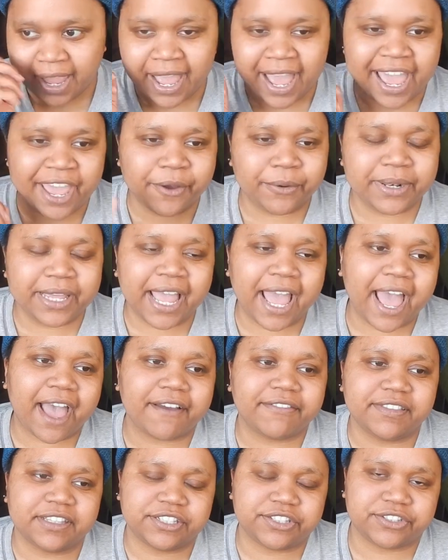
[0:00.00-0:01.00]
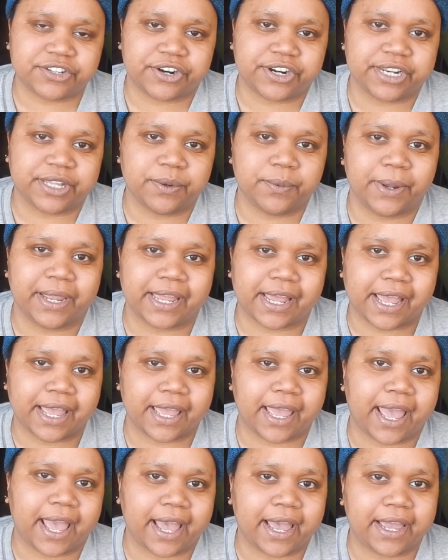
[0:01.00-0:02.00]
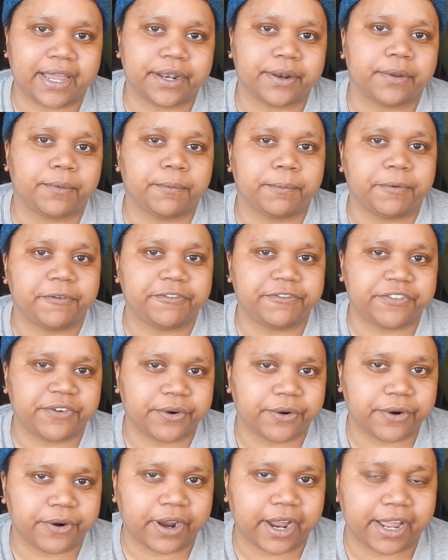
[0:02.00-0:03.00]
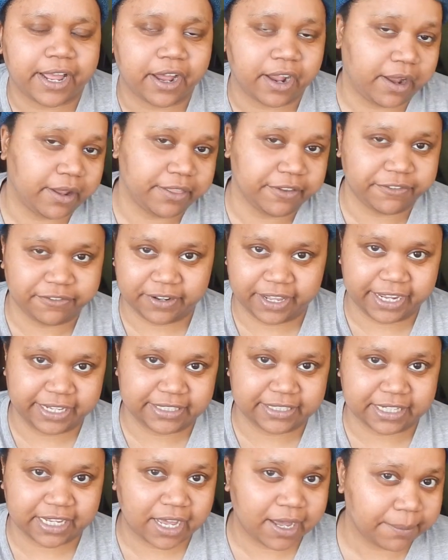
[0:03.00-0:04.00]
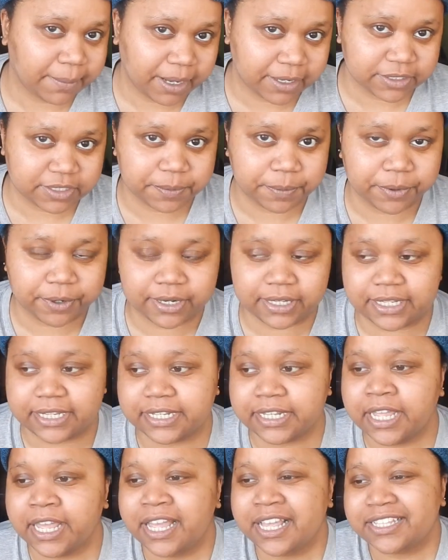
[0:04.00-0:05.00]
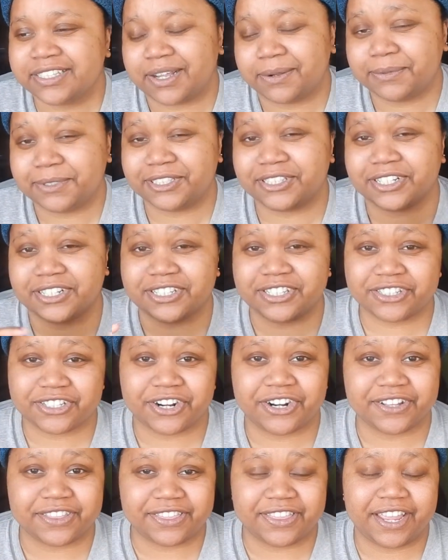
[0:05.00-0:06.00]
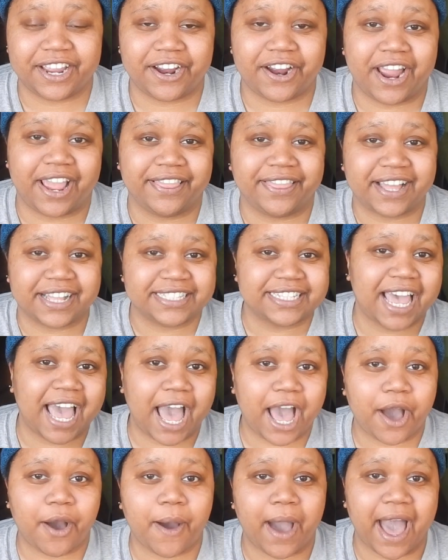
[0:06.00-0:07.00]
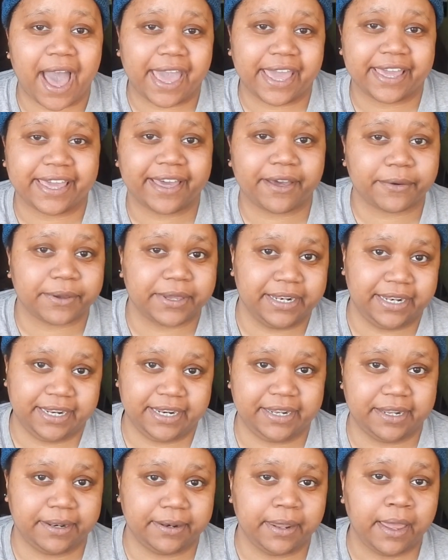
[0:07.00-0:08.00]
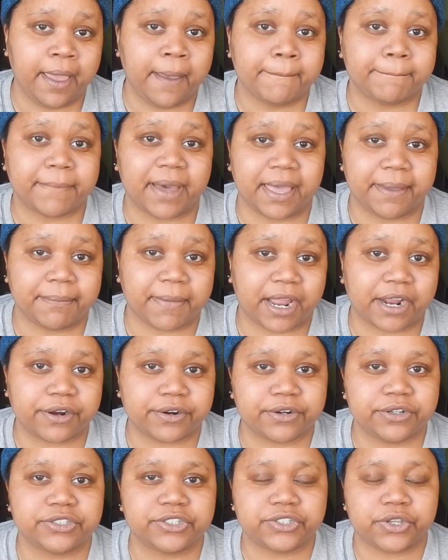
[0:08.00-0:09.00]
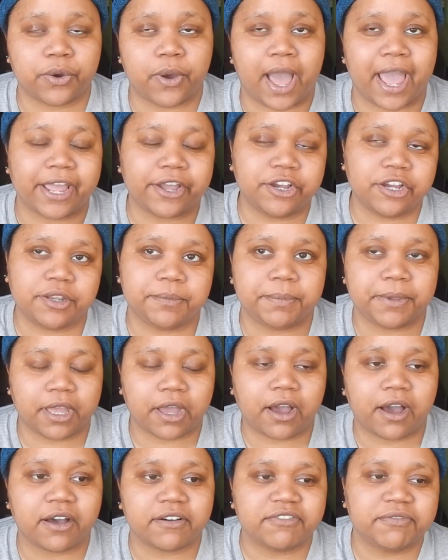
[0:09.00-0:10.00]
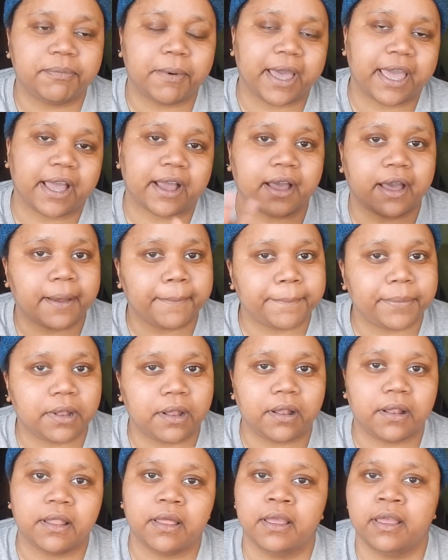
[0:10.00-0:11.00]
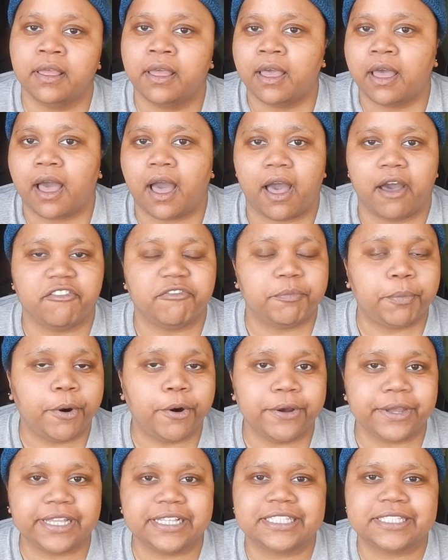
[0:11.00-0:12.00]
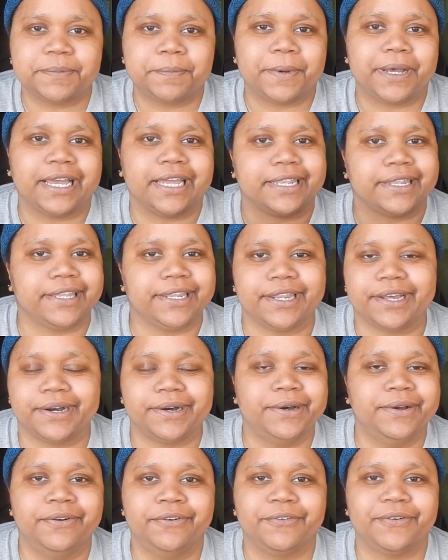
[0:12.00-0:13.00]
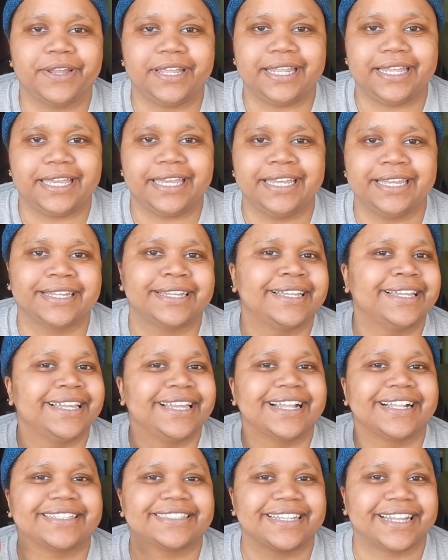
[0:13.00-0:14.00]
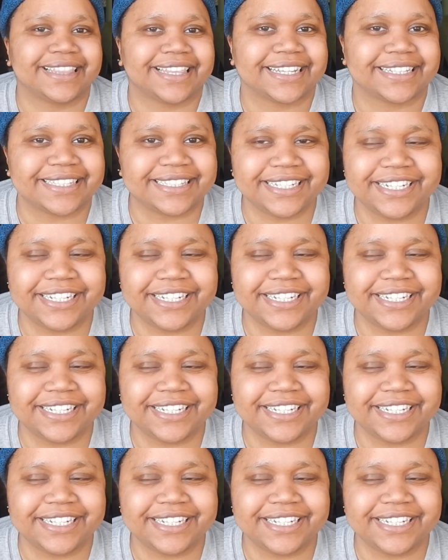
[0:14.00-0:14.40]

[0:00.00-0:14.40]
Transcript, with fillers: I only have the starting weight I had before I got on the flight to come out to Portland. So I'm just gonna start there, and that's how I calculated my macros. So I could be off by a couple of points, but you know, really, it's not that